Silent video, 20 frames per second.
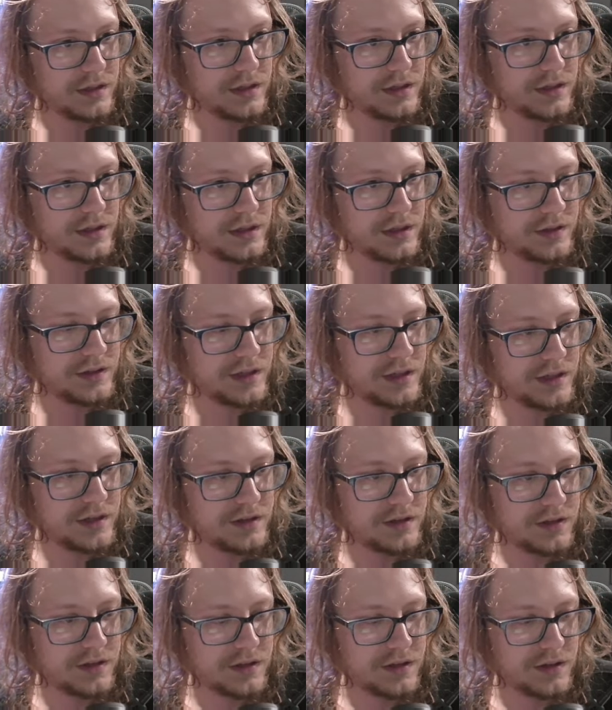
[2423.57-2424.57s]
And
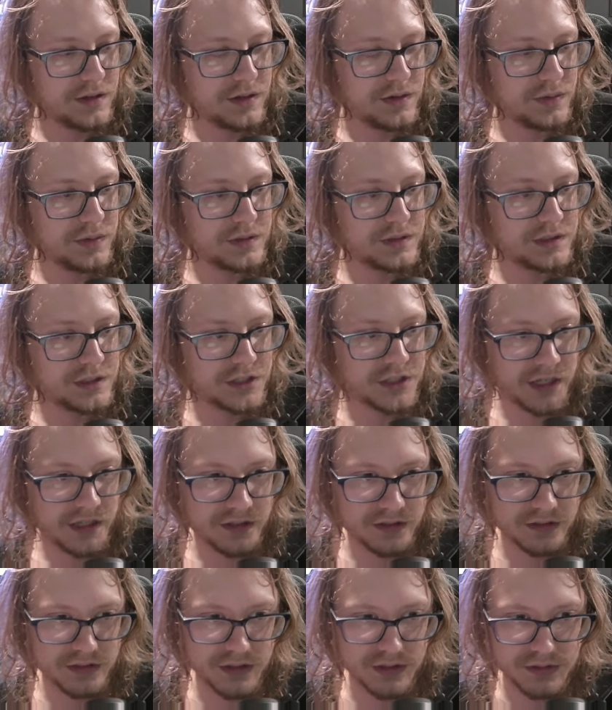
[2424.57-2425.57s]
then when the
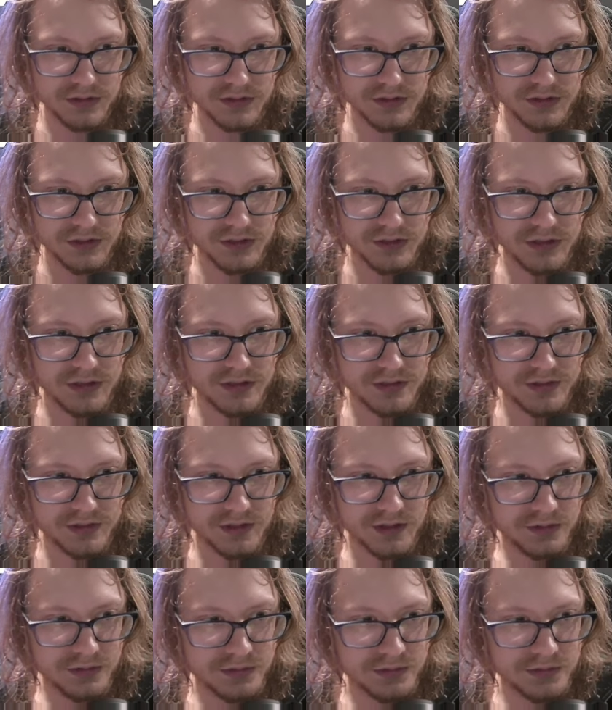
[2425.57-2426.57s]
child goes to draw
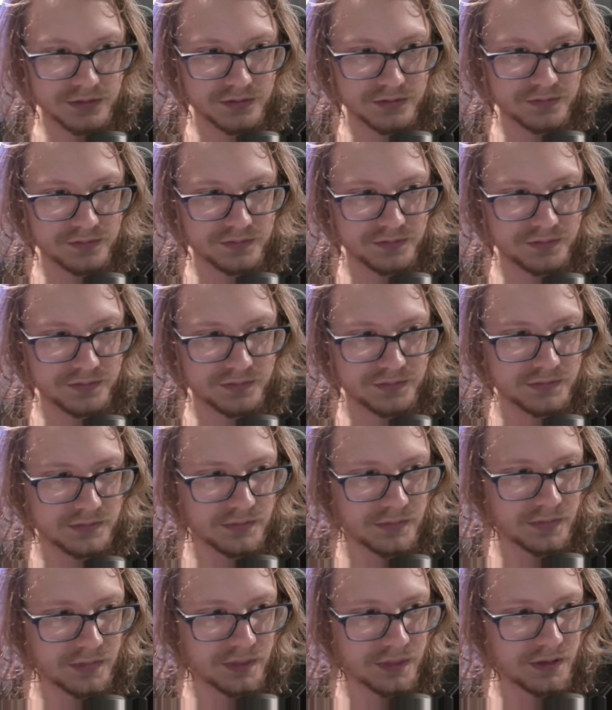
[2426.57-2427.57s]
itself,
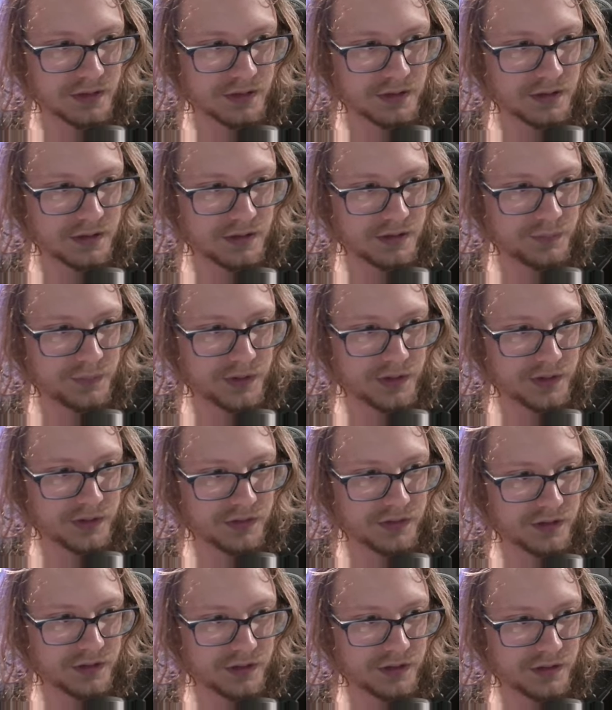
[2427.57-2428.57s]
it
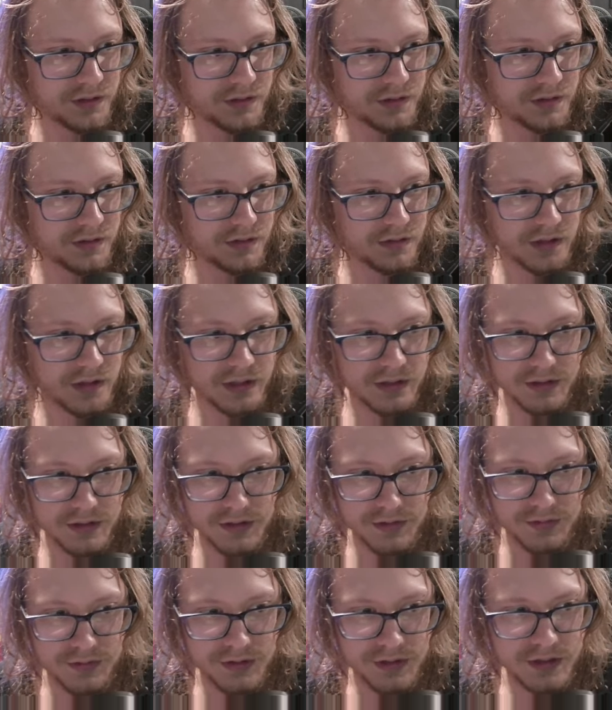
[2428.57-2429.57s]
picks a slightly
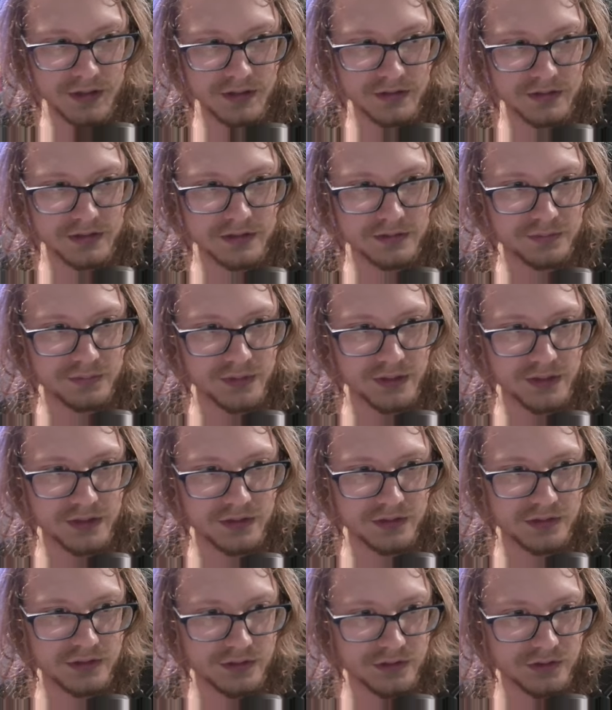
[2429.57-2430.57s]
different color
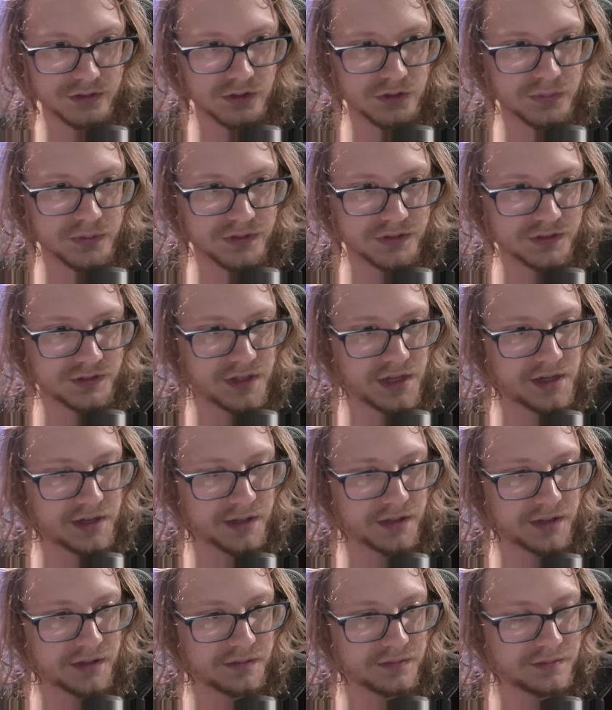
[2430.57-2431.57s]
because the strobe is
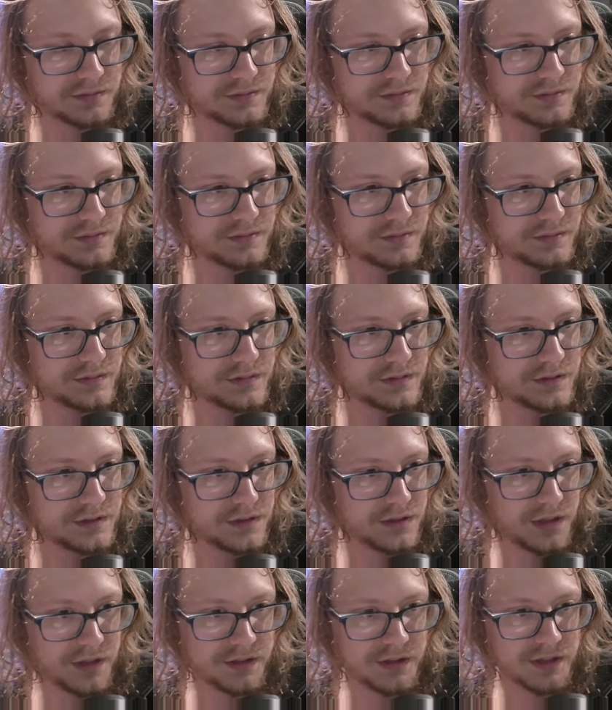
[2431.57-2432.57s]
static.
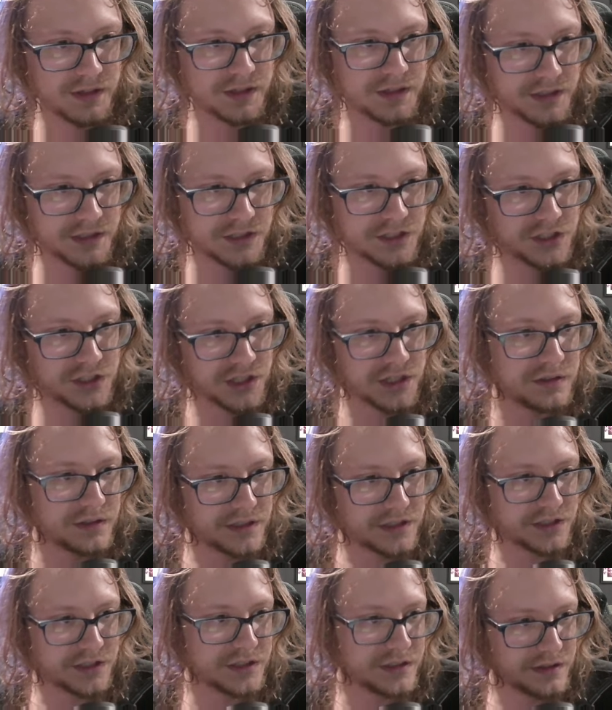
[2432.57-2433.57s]
And in each
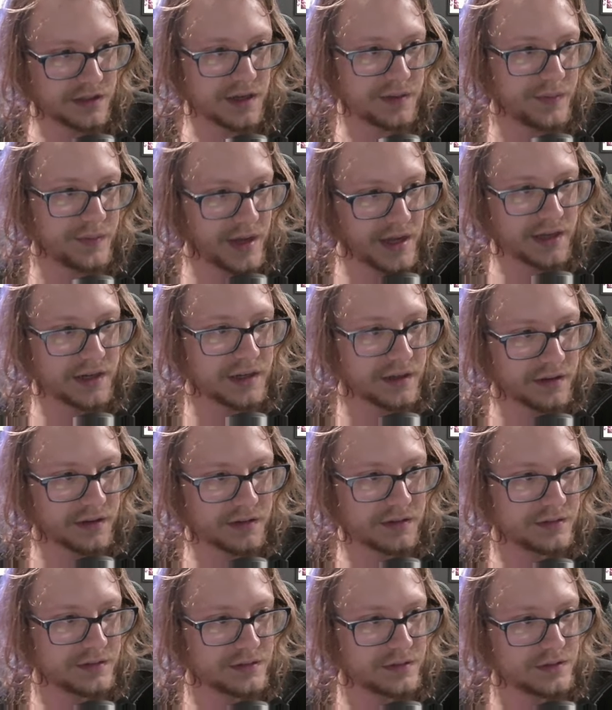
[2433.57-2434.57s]
generation, I'm adding
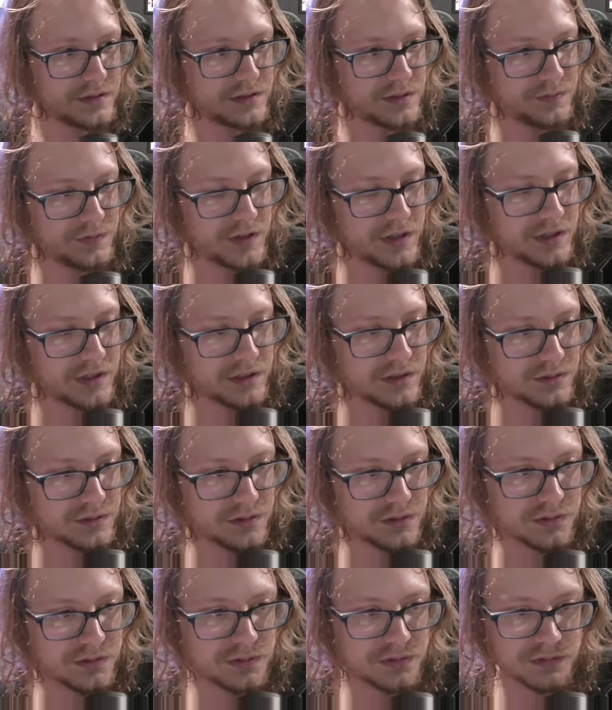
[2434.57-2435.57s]
some value
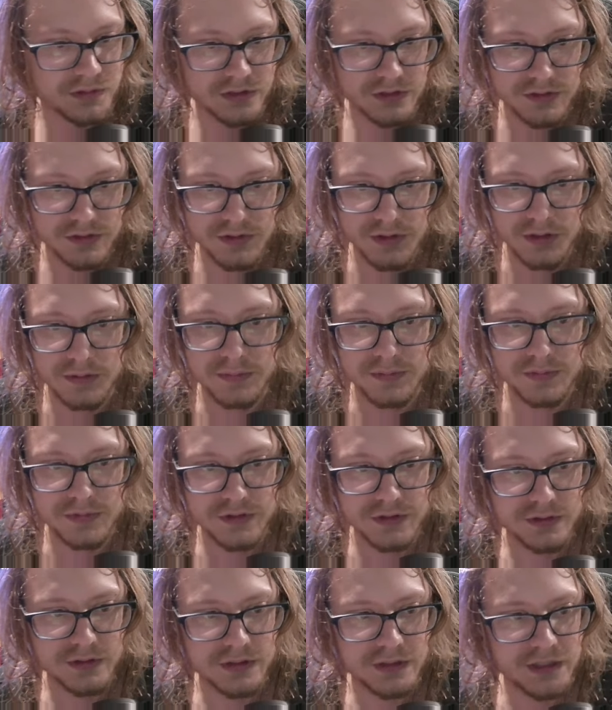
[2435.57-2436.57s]
to the strobe.
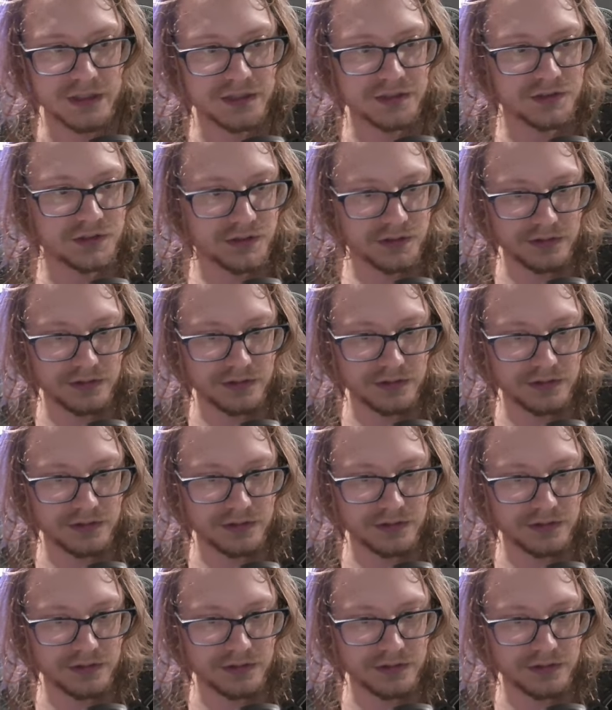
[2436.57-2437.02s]
So the next